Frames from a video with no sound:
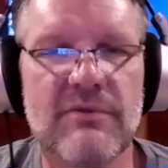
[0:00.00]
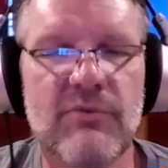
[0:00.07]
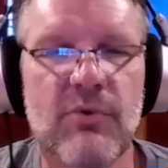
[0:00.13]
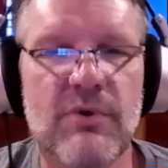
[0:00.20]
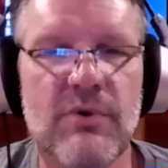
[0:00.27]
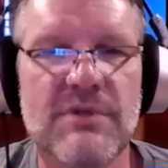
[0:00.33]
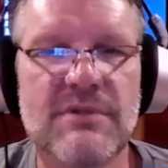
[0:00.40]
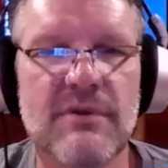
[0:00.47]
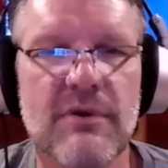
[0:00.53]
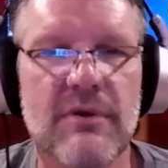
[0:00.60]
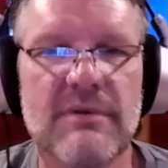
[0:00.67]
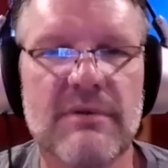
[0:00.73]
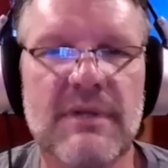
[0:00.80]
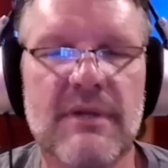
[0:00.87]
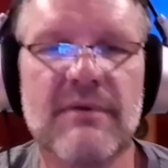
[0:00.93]
of course,
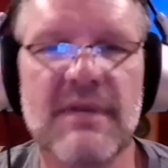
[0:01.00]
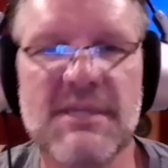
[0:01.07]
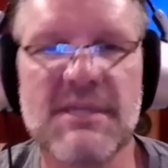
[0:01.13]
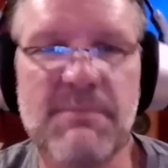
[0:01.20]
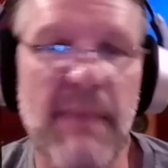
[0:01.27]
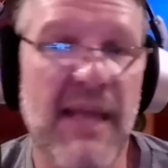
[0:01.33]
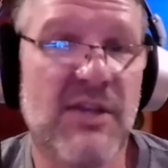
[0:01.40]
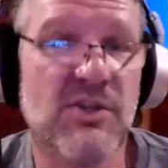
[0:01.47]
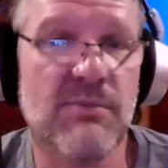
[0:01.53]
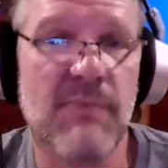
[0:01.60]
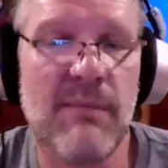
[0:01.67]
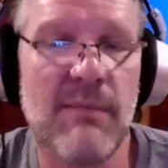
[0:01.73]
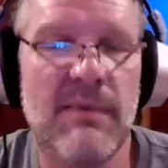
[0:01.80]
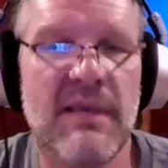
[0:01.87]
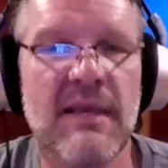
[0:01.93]
or expansion
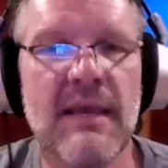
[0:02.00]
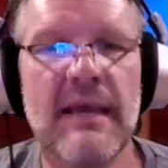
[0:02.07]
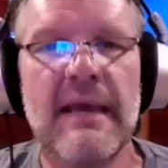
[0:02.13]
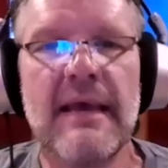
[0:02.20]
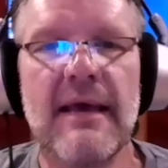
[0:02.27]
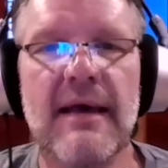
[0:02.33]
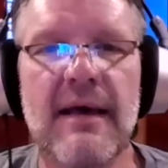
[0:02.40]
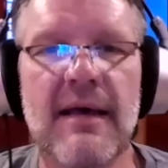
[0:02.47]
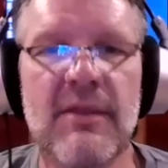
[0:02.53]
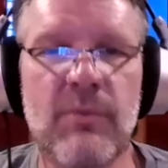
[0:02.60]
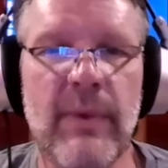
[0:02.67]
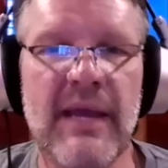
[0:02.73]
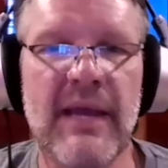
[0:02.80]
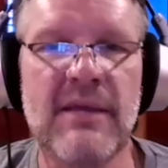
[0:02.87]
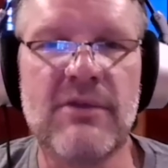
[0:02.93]
maybe, in the
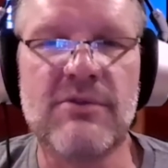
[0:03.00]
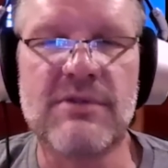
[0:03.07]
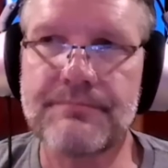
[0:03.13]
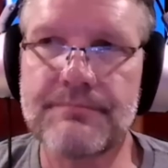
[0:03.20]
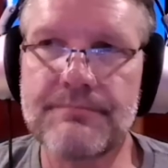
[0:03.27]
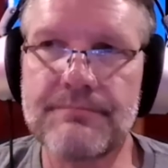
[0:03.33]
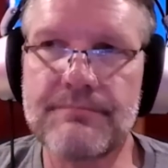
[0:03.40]
way I use it.